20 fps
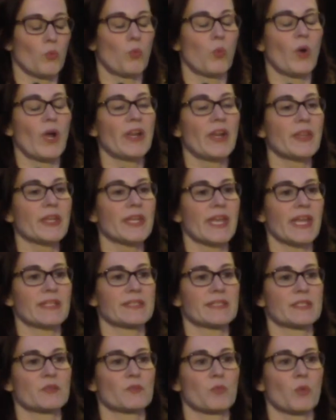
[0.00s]
one of the
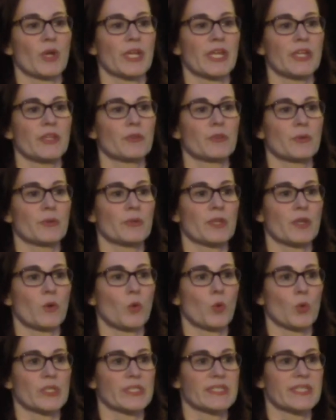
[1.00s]
cases working through the
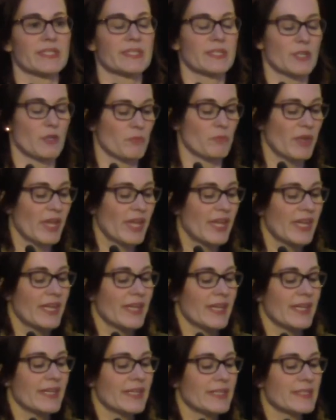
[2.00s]
court system
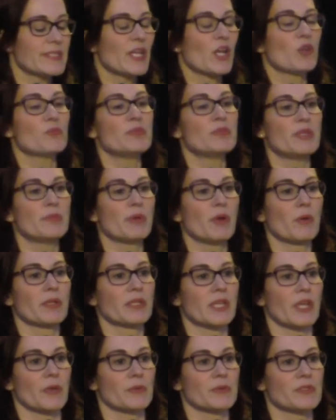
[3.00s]
is home depot and
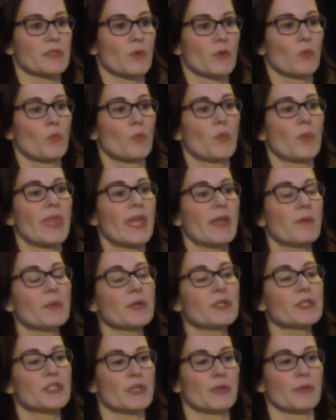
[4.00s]
lowes what they
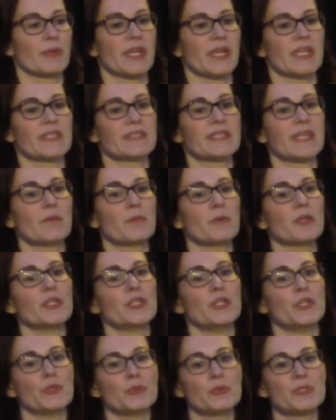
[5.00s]
were doing is they were
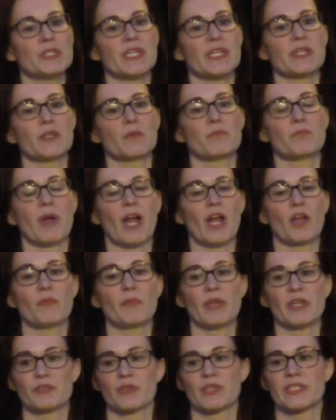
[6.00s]
using the
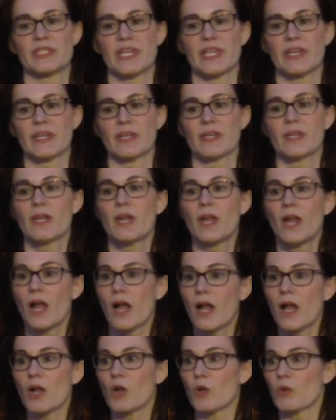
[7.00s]
biometric data
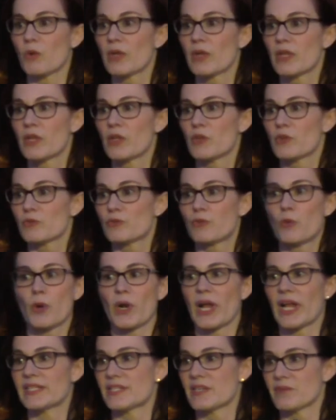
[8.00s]
oh for
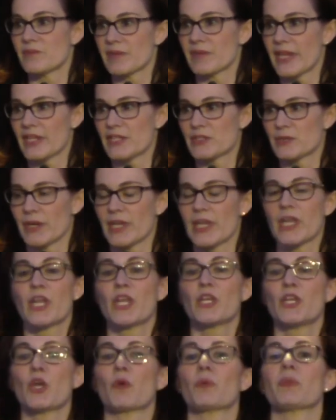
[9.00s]
identification, right?
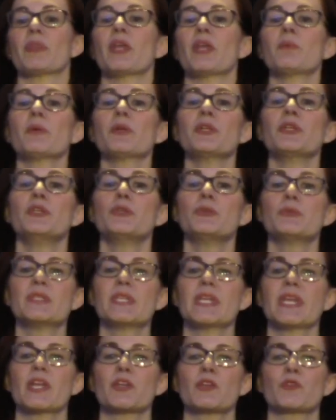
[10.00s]
No, they were
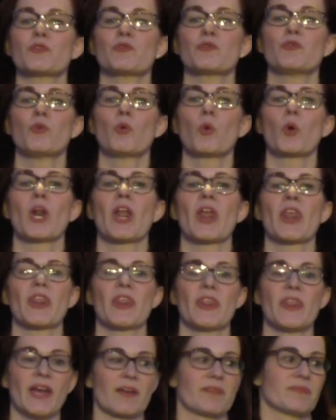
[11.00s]
using it for
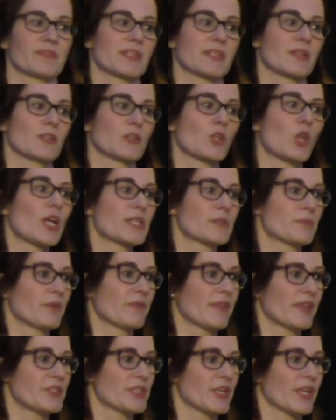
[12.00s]
theft, loss
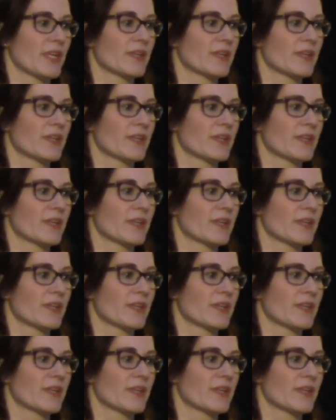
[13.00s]
prevention.